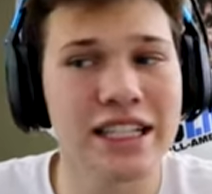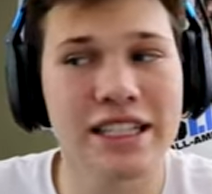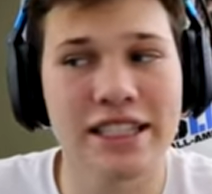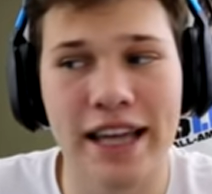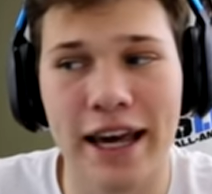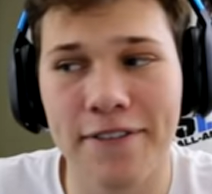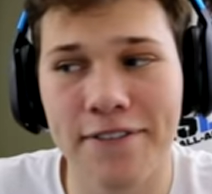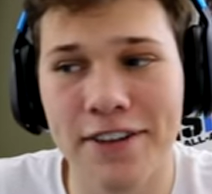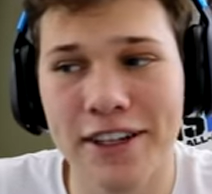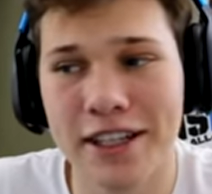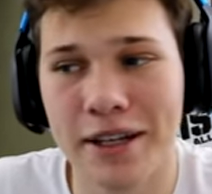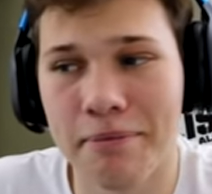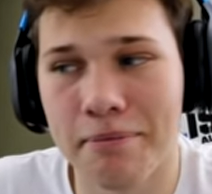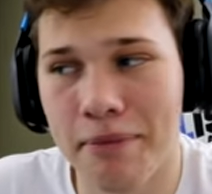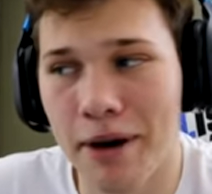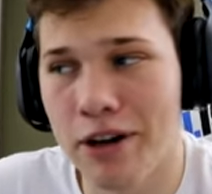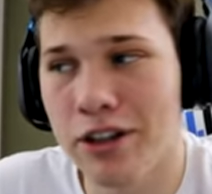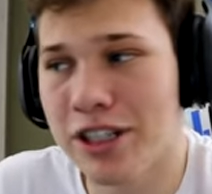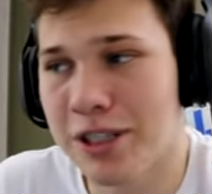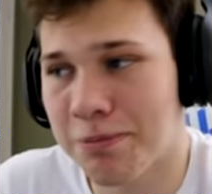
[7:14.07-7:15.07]
is definitely the
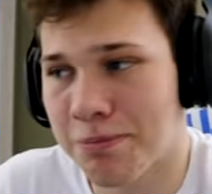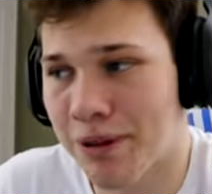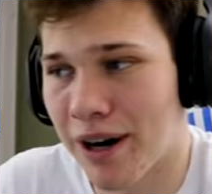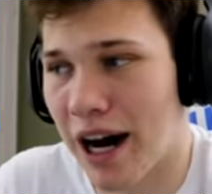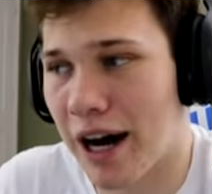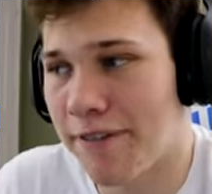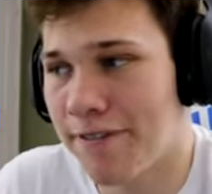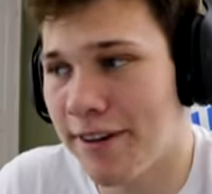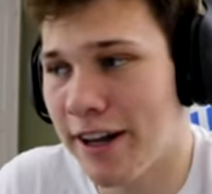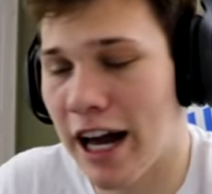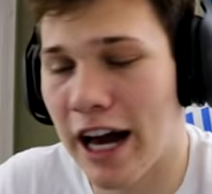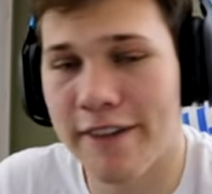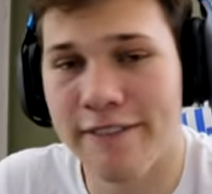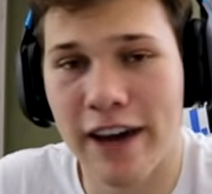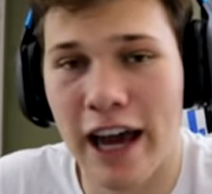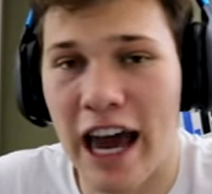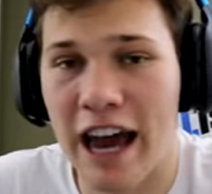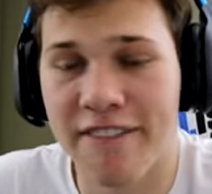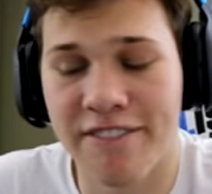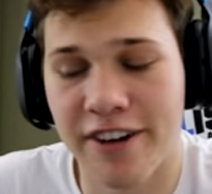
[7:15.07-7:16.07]
most profit
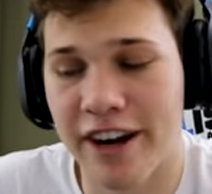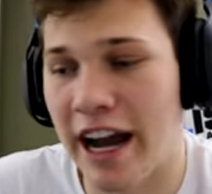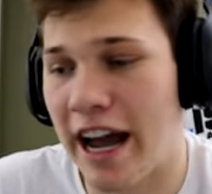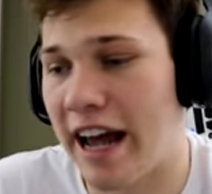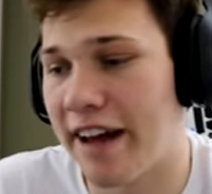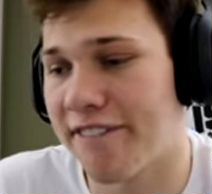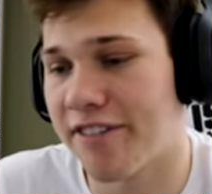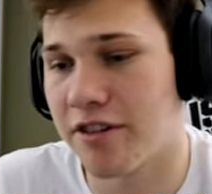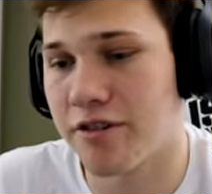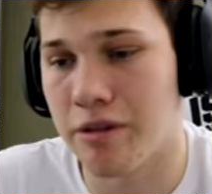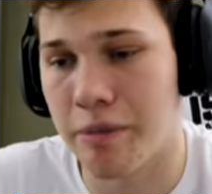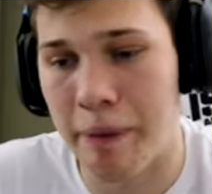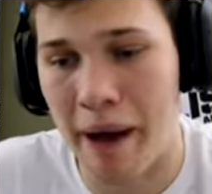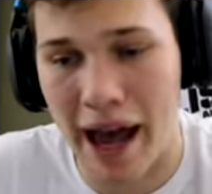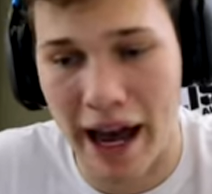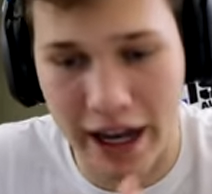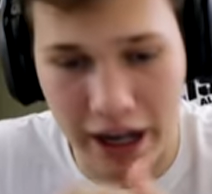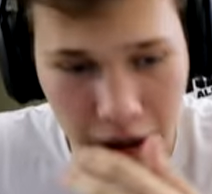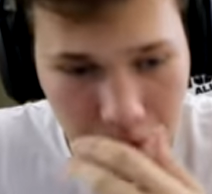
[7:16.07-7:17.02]
I've ever had from a pack